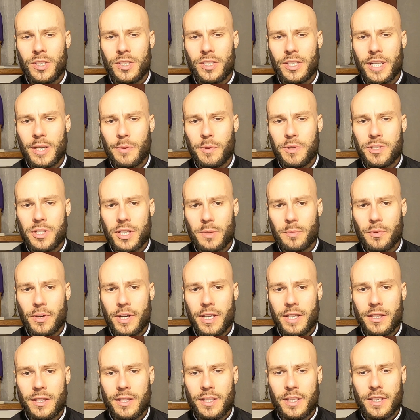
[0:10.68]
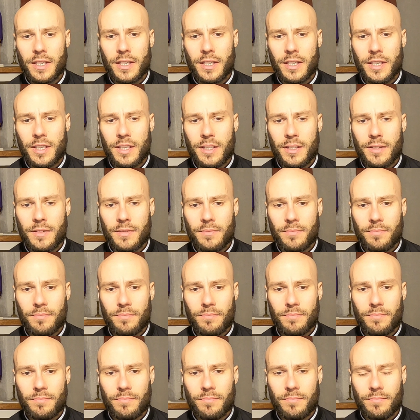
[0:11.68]
Today we celebrate the
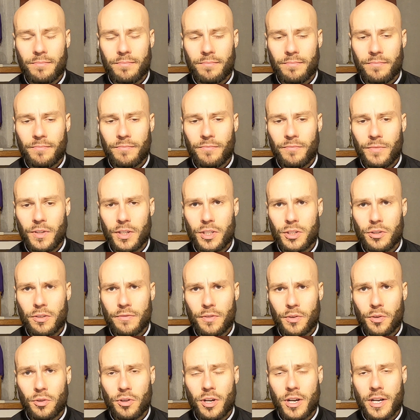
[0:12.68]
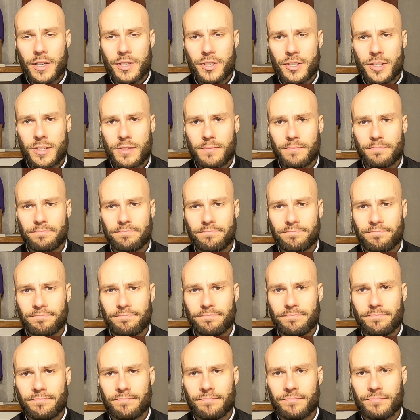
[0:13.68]
victory of the cross,
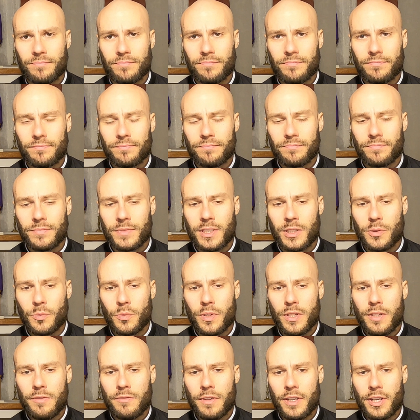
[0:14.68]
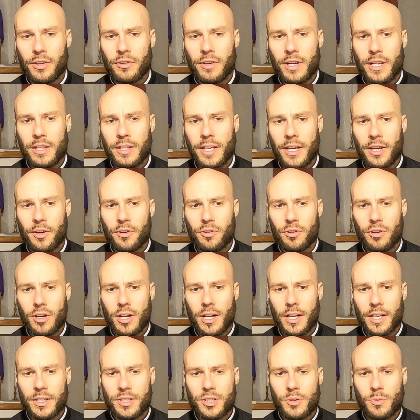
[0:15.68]
and we venerate that
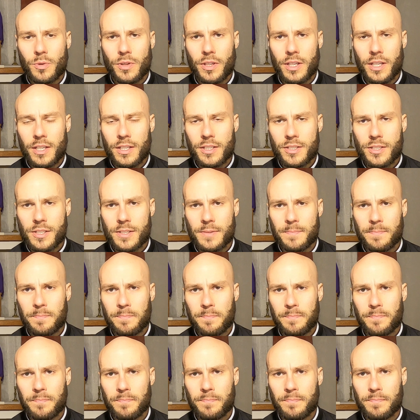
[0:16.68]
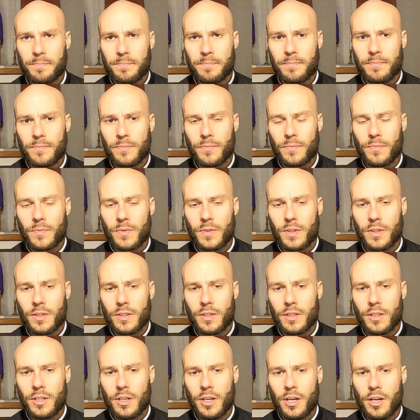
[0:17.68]
cross with a kiss.
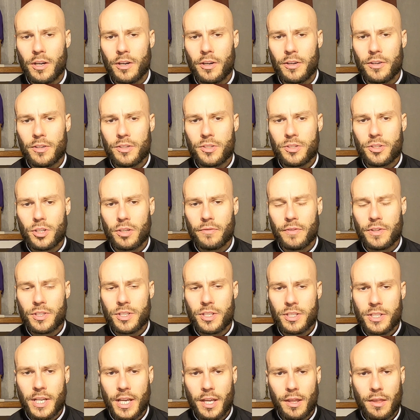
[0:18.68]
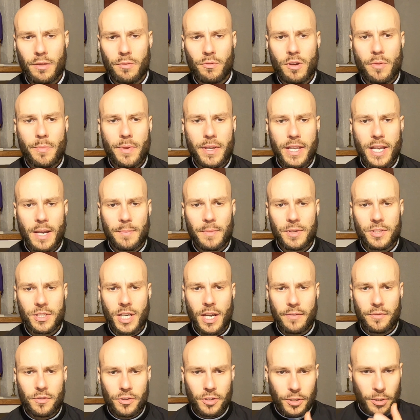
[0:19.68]
Our service is at 3 p.m. this
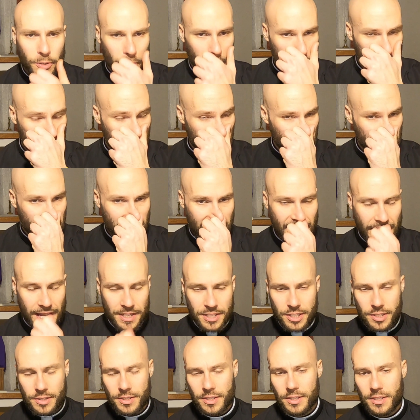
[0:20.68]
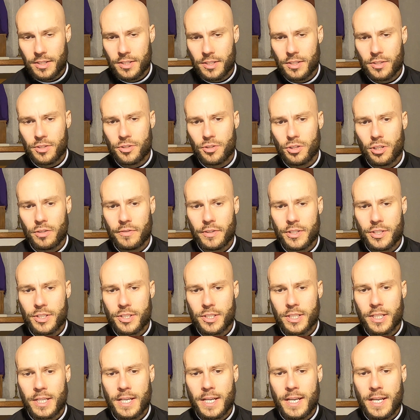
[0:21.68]
afternoon. It's not a mass, it's a
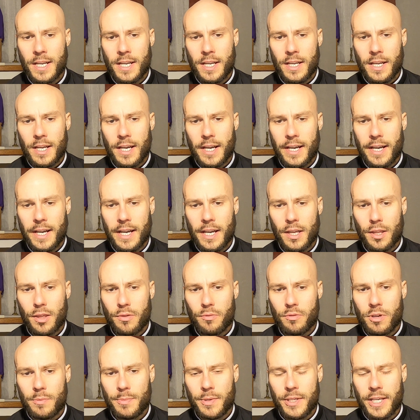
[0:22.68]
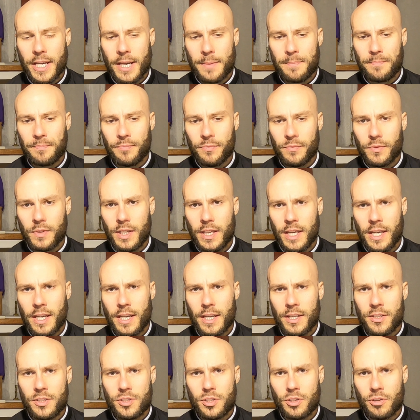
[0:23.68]
service uh, at 3 p.m.,
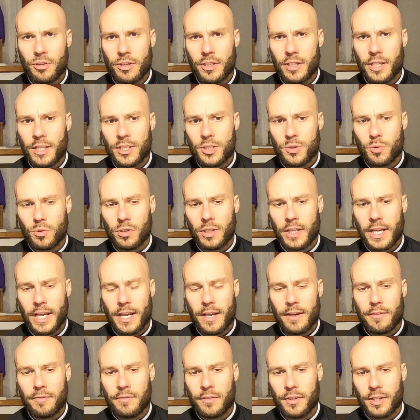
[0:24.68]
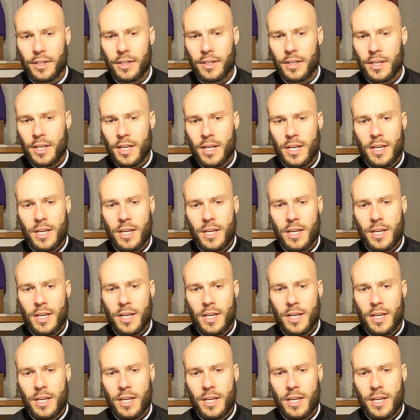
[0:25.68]
and during it we'll have the